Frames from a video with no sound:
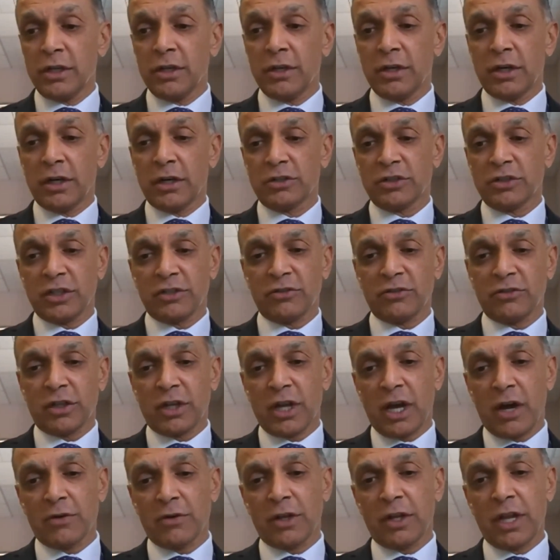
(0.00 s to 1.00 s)
Uh, Chester
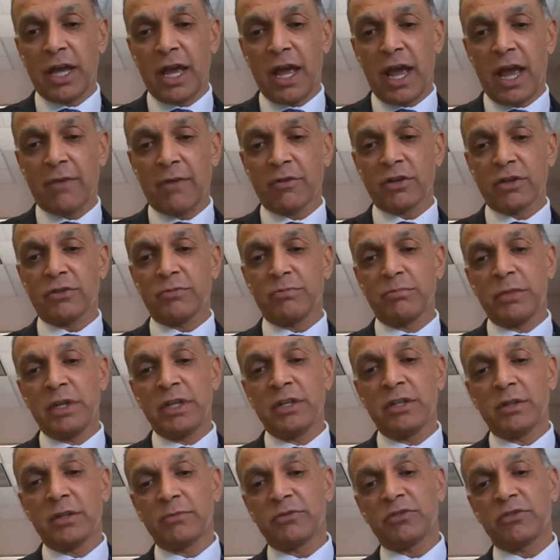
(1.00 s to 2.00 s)
County average
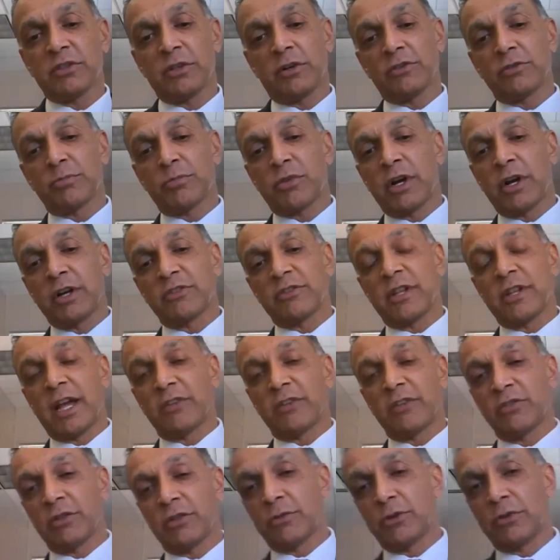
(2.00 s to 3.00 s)
median sales price
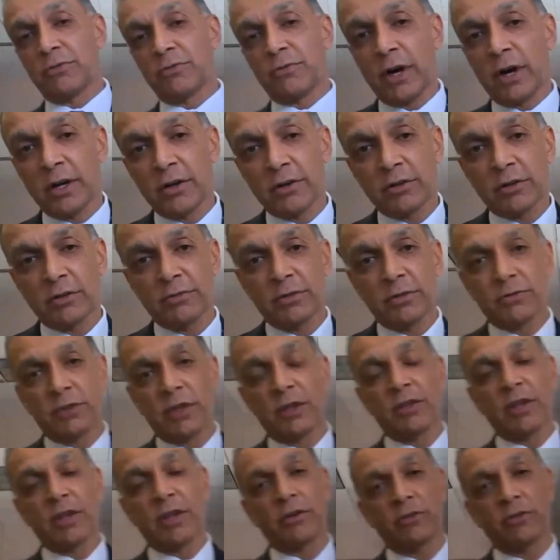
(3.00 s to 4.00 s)
last year was five hundred
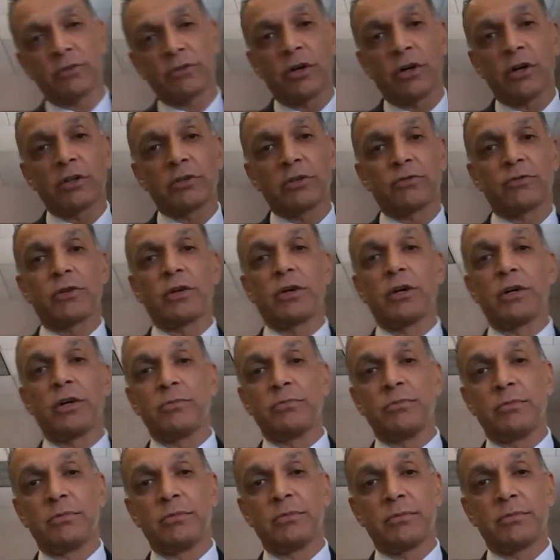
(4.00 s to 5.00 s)
fifty thousand dollars for a
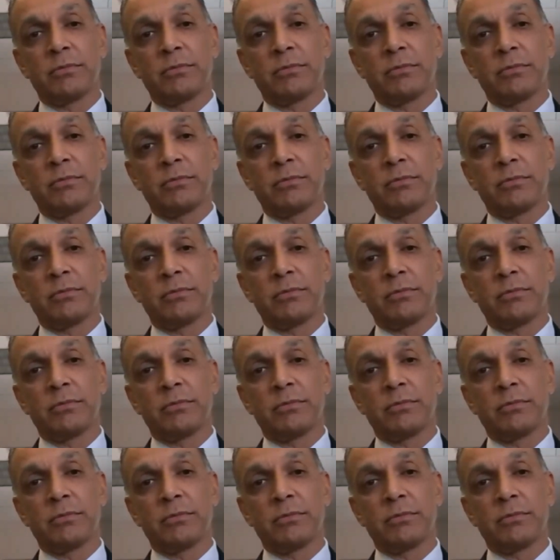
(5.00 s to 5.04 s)
home,